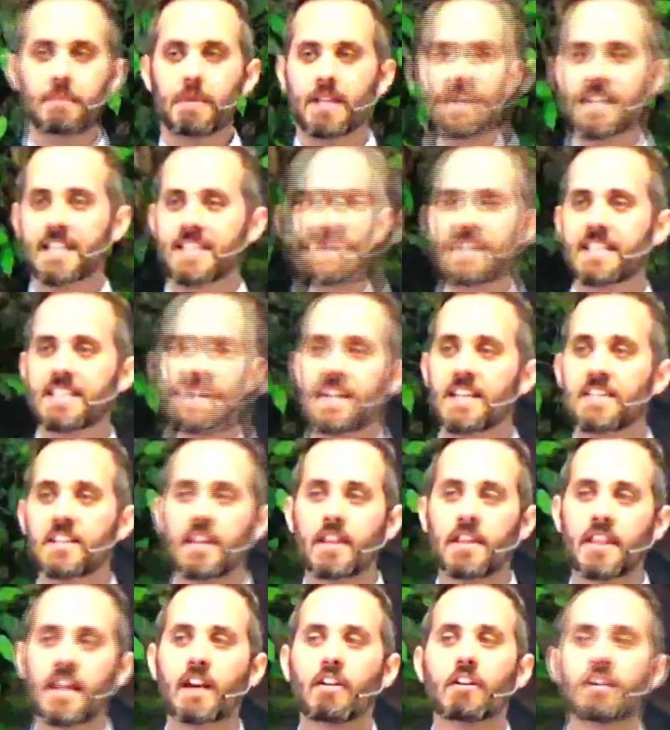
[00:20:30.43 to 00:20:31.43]
because he
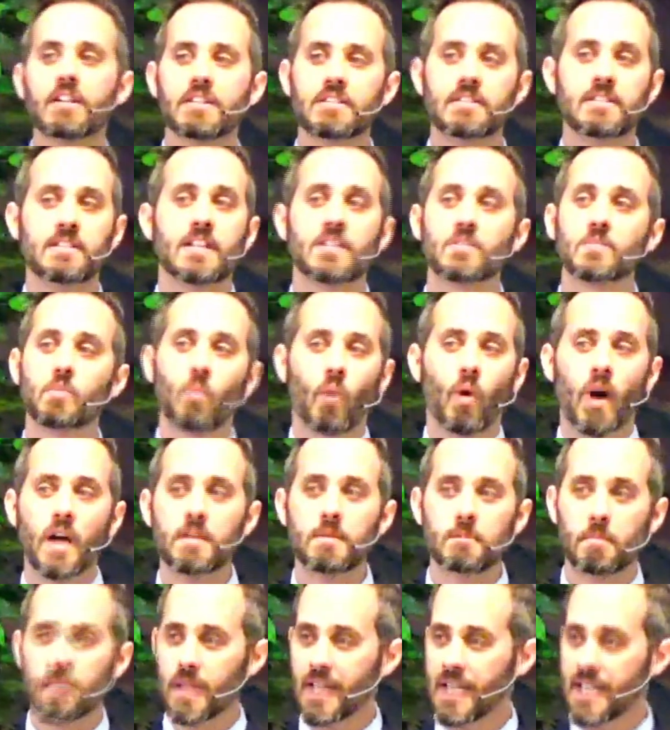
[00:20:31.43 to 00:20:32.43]
said, there is this
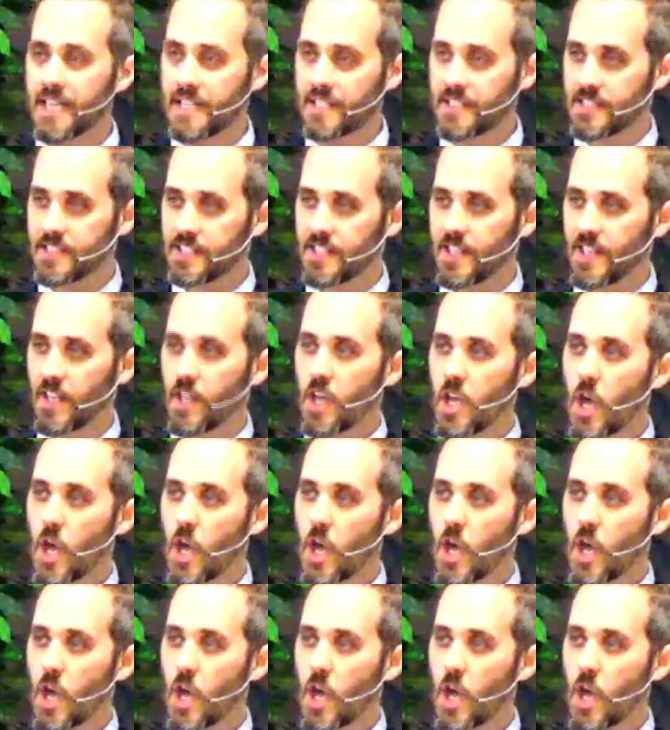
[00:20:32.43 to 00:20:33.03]
one place